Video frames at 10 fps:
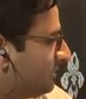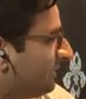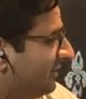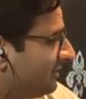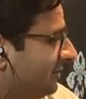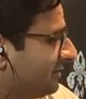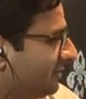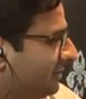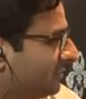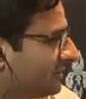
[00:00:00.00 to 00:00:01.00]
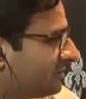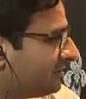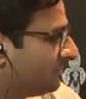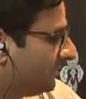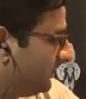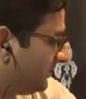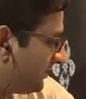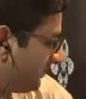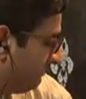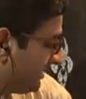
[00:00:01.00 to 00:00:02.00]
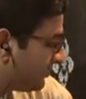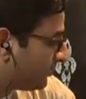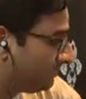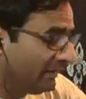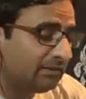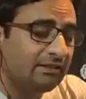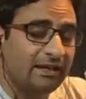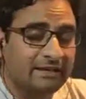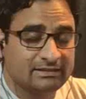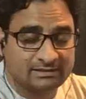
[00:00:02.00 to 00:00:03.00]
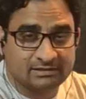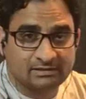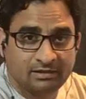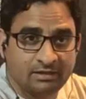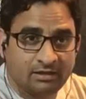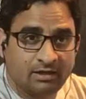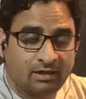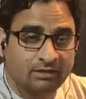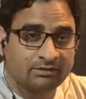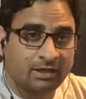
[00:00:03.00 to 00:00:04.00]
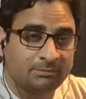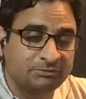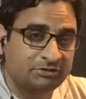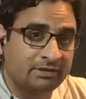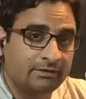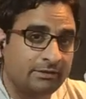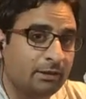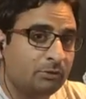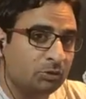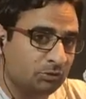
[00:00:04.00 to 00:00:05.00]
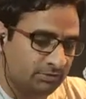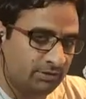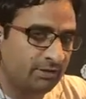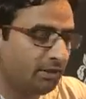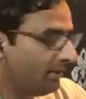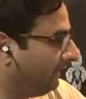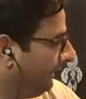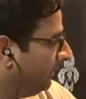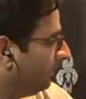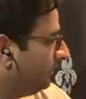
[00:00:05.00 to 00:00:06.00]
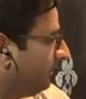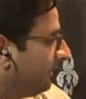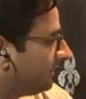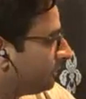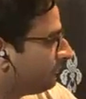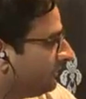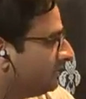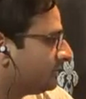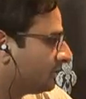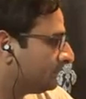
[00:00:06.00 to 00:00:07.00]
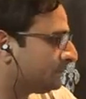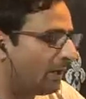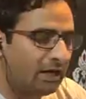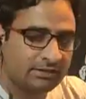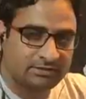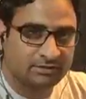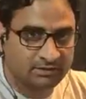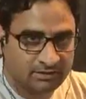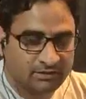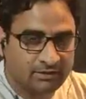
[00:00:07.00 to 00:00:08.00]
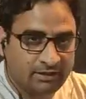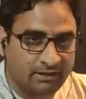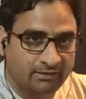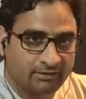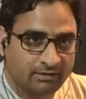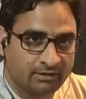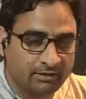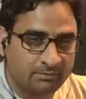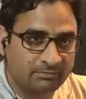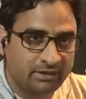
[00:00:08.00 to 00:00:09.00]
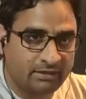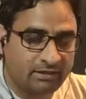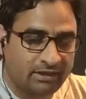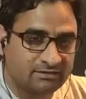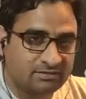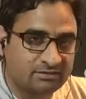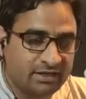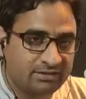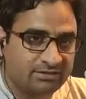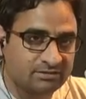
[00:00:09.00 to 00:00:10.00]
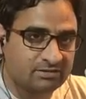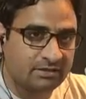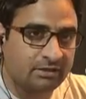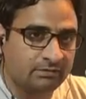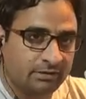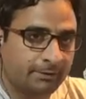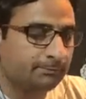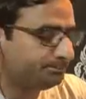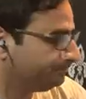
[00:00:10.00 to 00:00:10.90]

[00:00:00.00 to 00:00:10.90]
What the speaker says: Bennet that this Mr. Bingley has come to their neighborhood in Netherfield Park, and has decided to stay there.